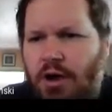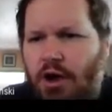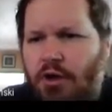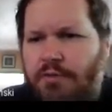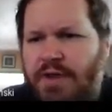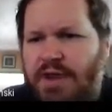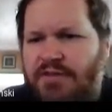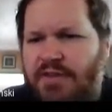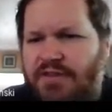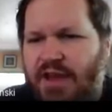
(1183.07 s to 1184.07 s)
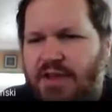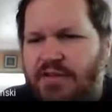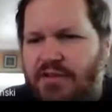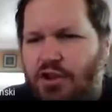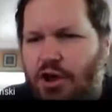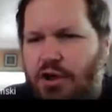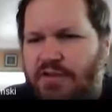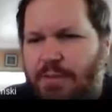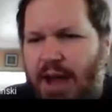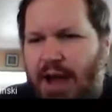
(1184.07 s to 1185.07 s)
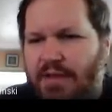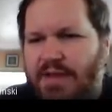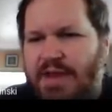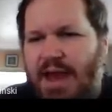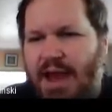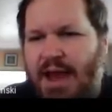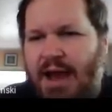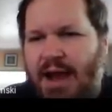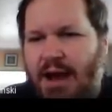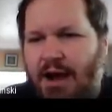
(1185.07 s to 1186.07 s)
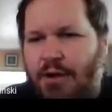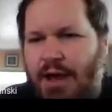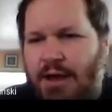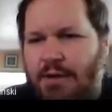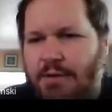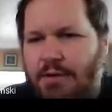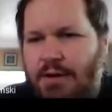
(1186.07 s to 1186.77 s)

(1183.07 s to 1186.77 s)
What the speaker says: V is the size of the longest path. Yeah, okay.